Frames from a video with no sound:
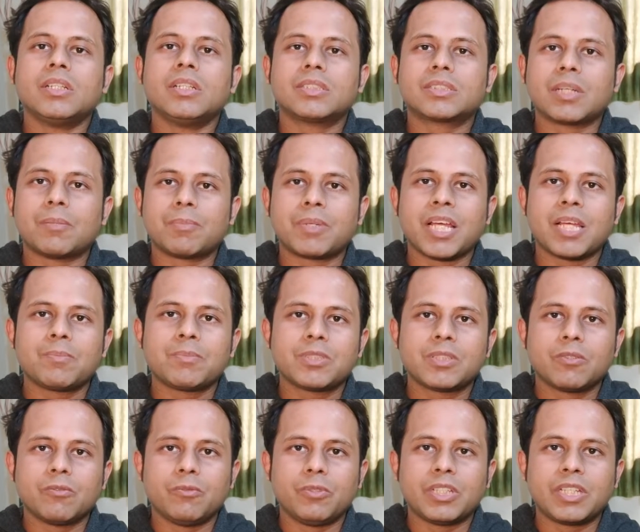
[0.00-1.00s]

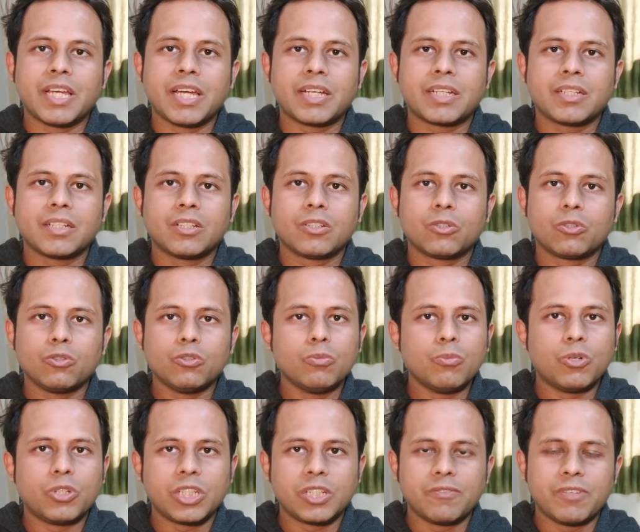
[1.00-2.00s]
Sometimes we get too
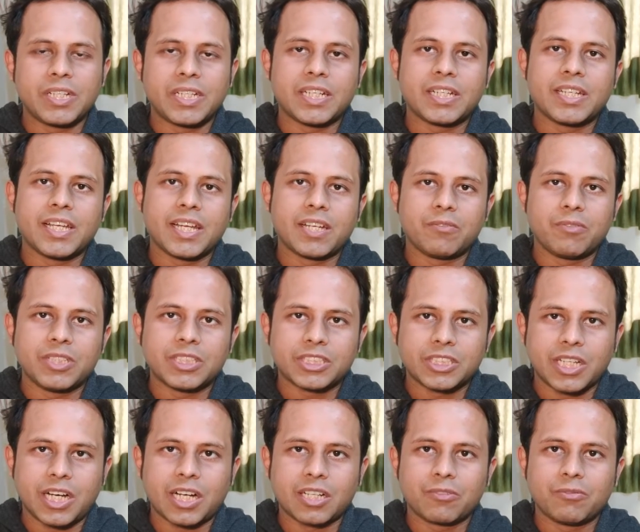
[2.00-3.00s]
motivated and we
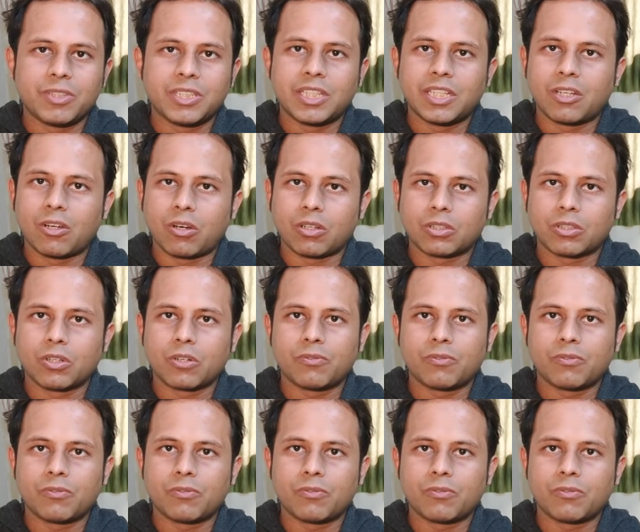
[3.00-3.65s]
start with a lot